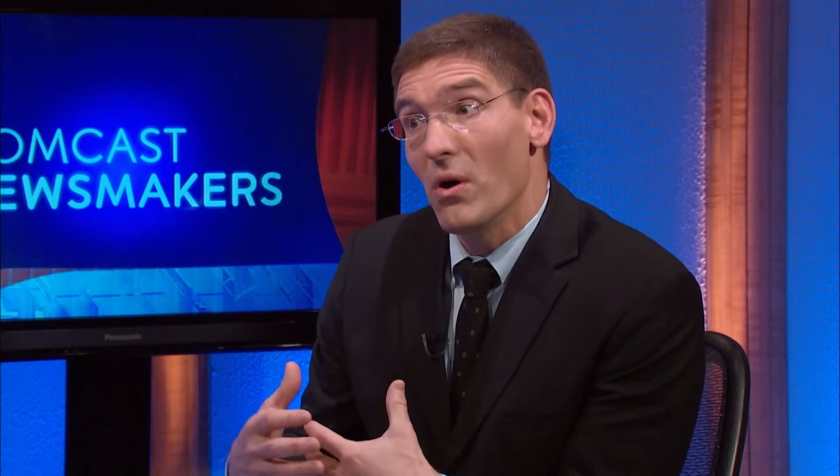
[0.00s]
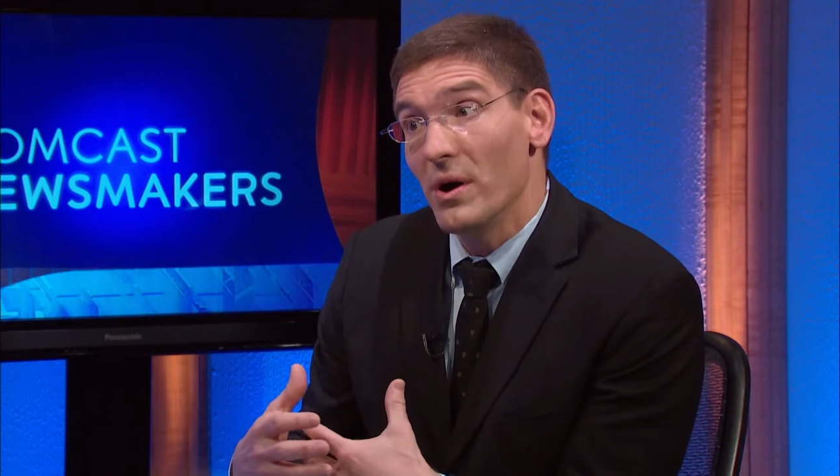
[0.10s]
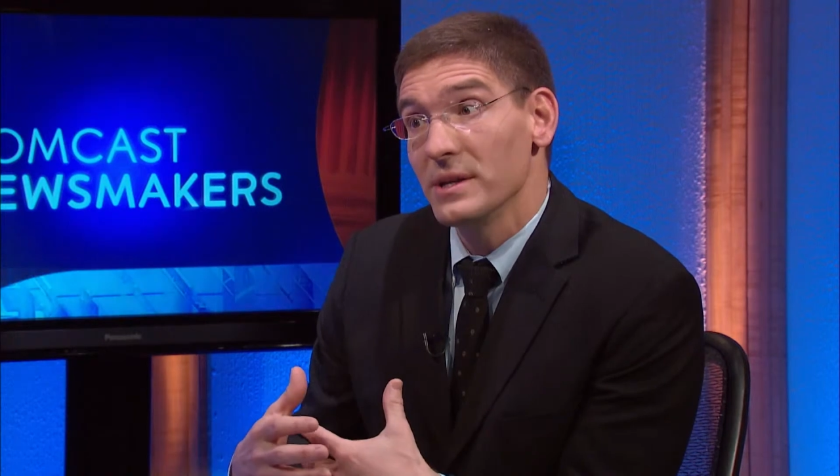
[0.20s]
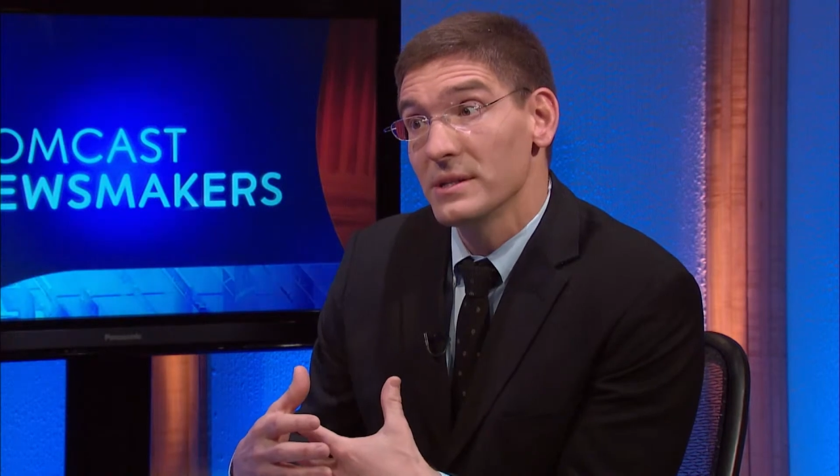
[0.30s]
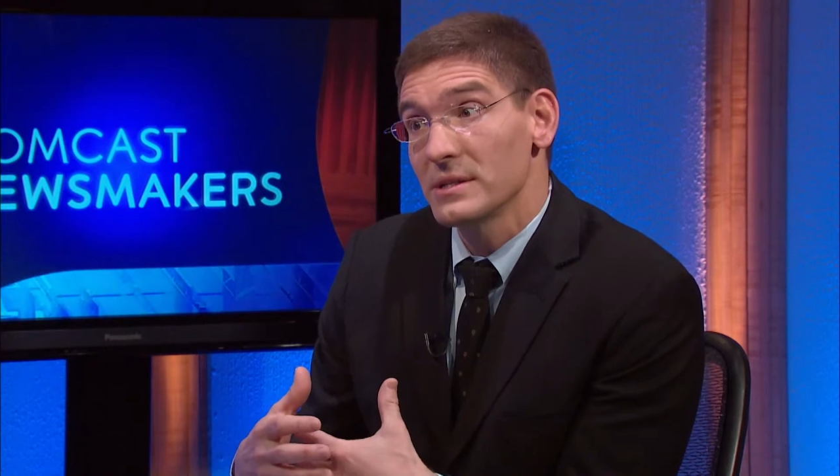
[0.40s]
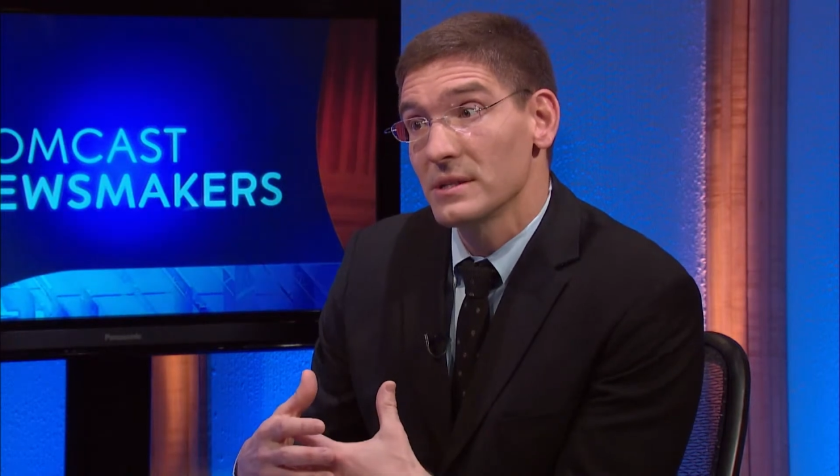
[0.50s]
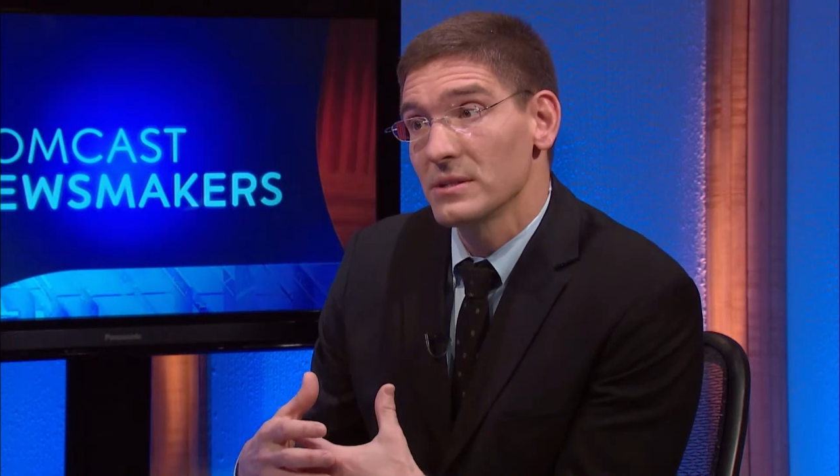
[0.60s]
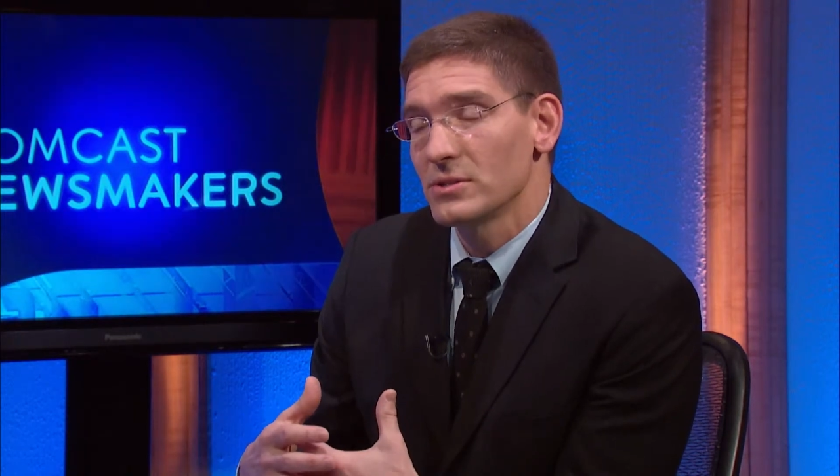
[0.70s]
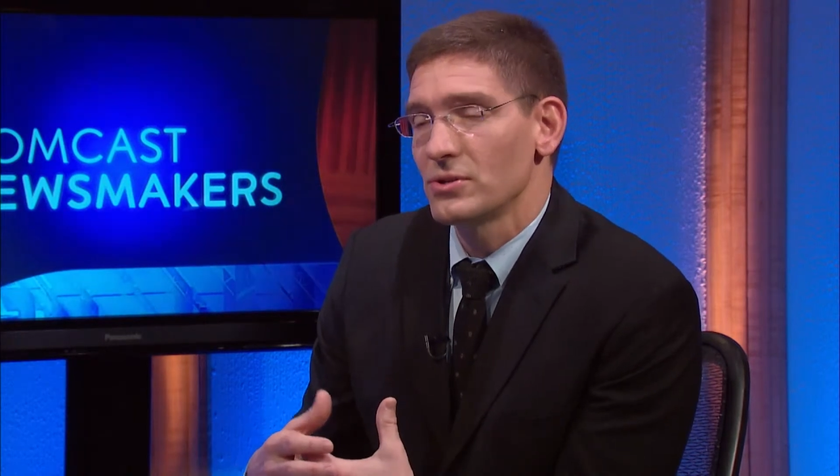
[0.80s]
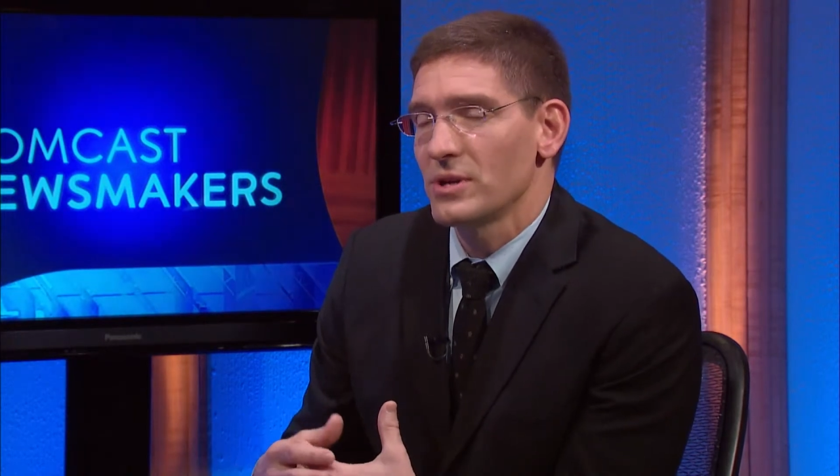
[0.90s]

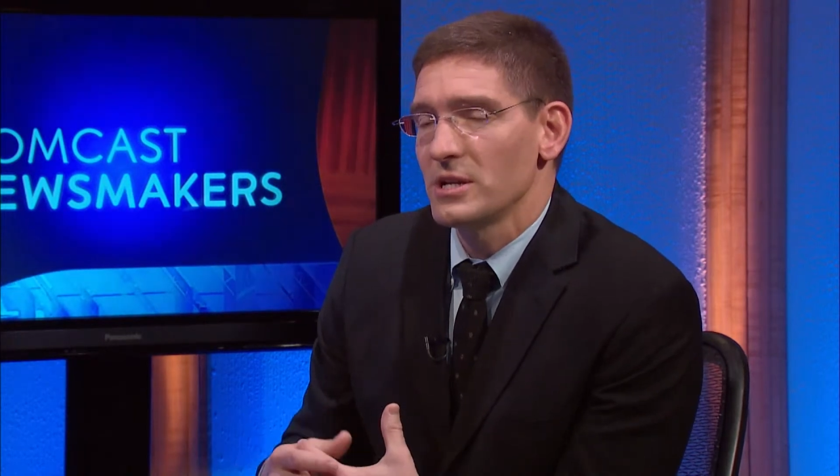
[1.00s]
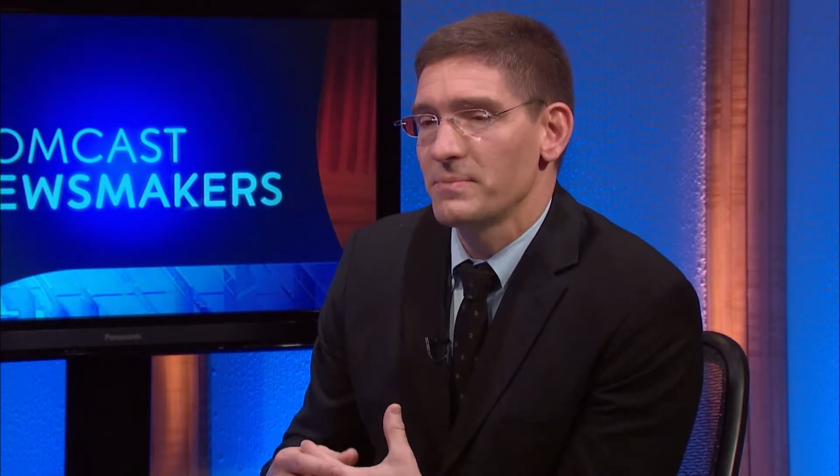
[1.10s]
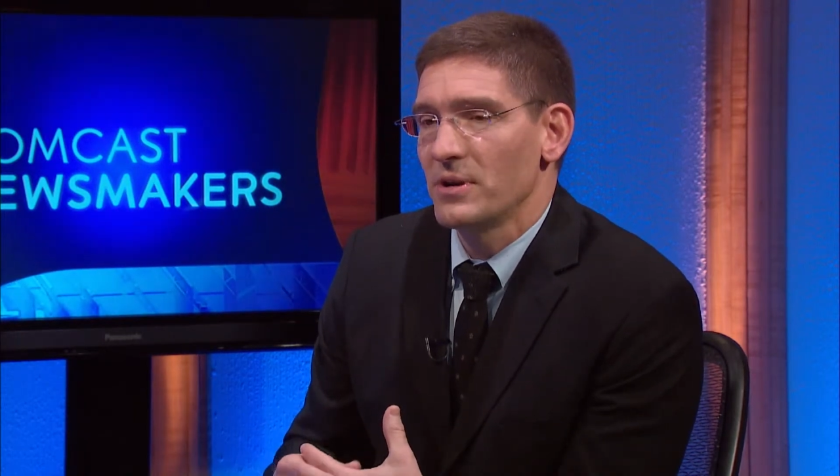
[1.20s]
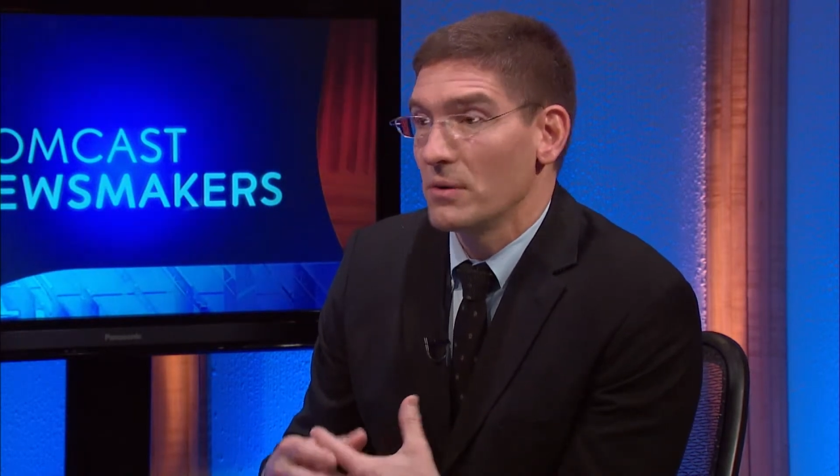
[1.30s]
audiences to Shakespeare